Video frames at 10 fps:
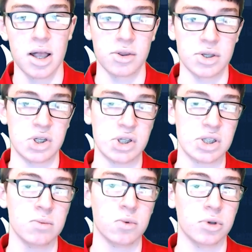The
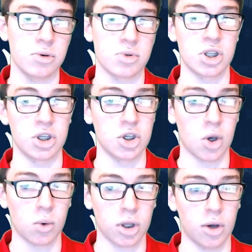system will use the
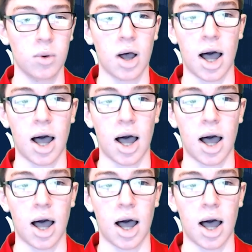YOLO